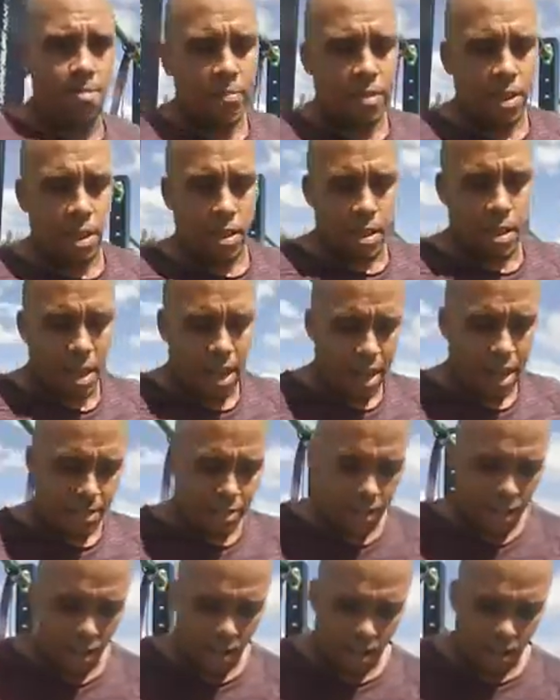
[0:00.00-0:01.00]
And
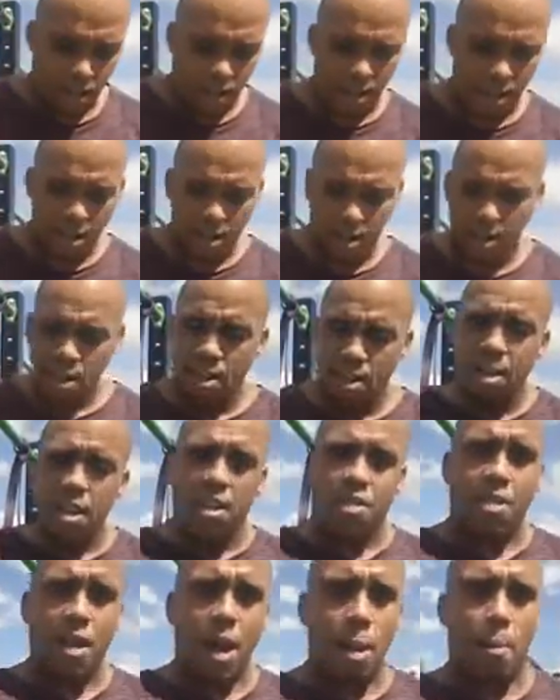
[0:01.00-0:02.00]

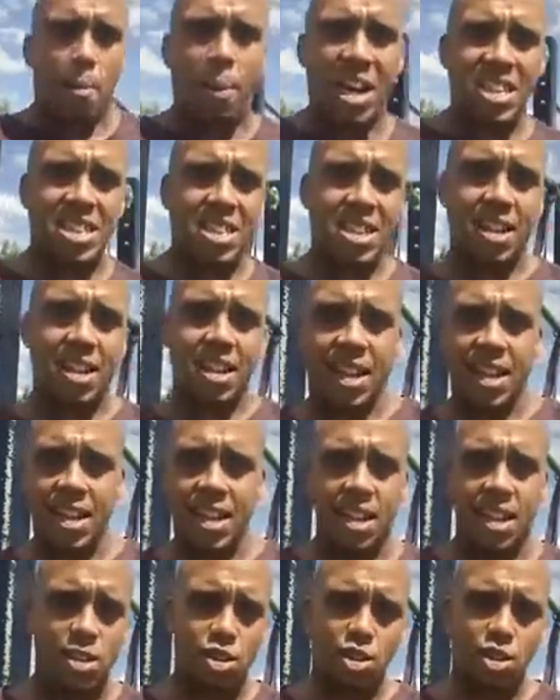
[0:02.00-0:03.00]
they're basically
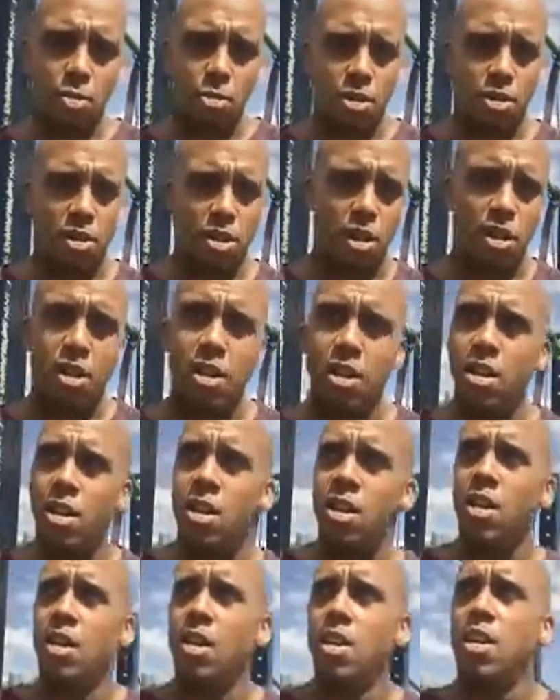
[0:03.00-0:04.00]
some of the
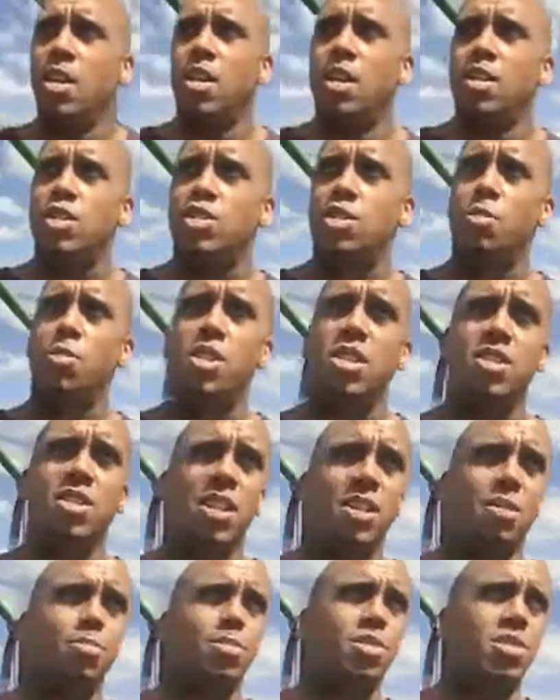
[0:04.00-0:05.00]

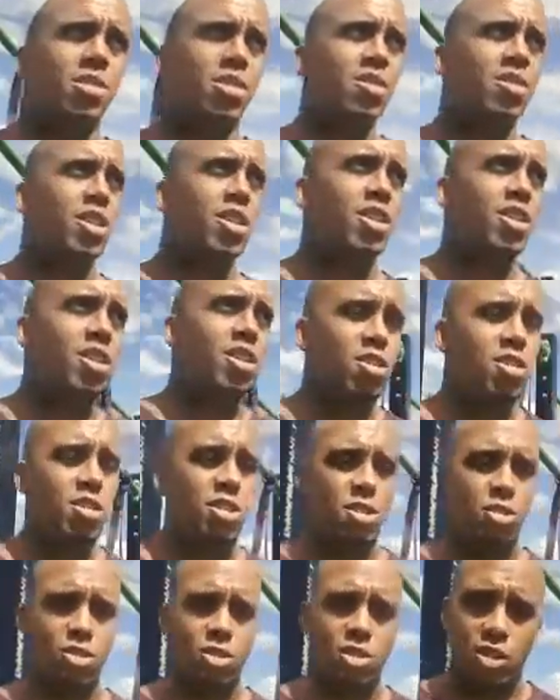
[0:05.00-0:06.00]
tips that you can
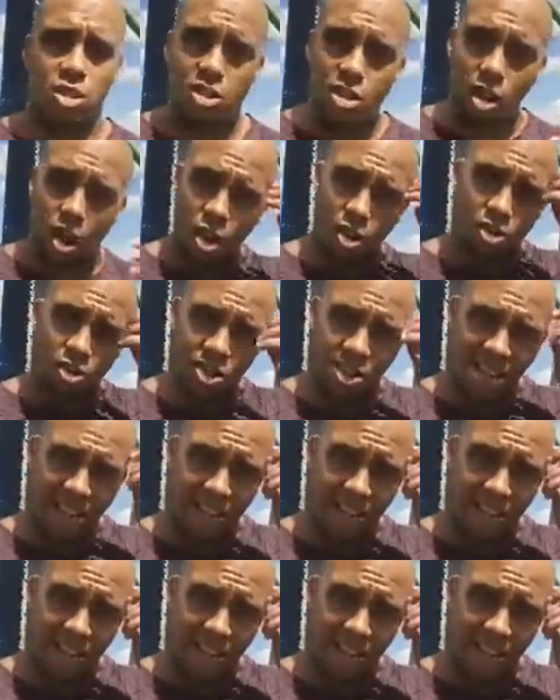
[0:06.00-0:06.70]
use to start understanding